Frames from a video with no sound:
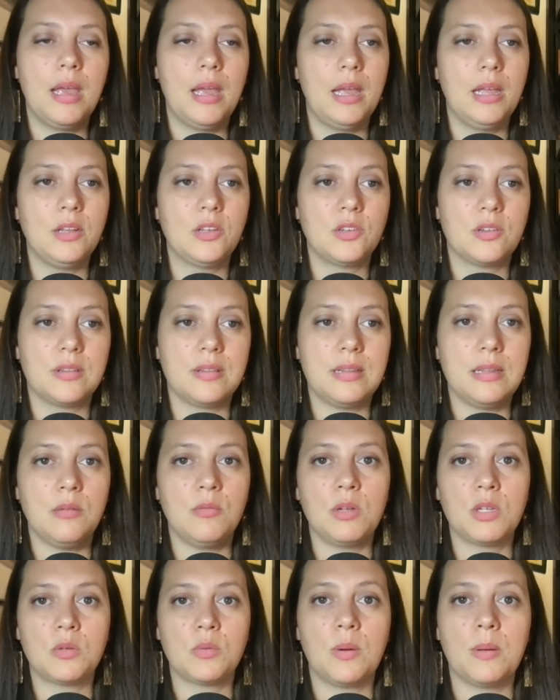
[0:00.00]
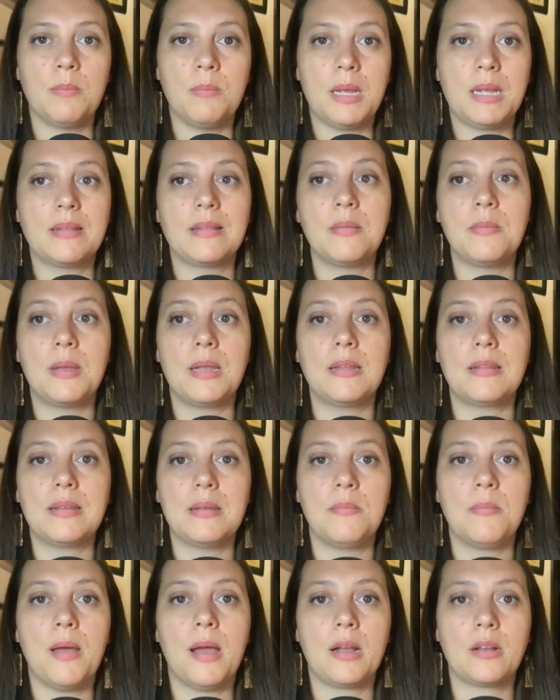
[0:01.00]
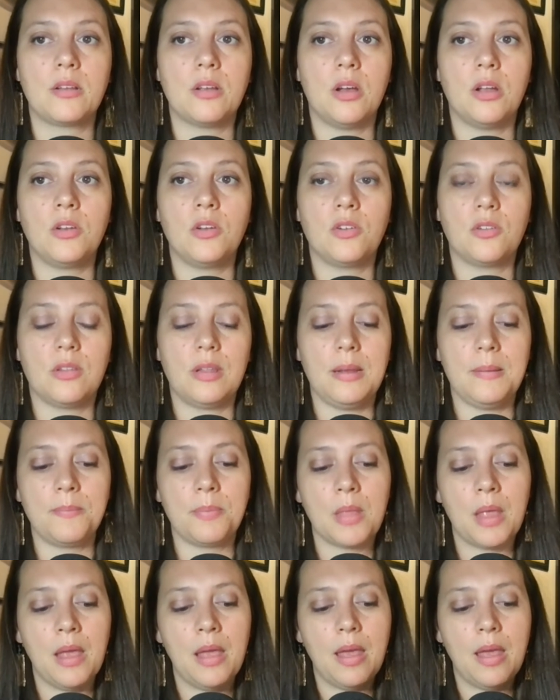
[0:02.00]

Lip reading: and just see which one makes the biggest impact on your sleep.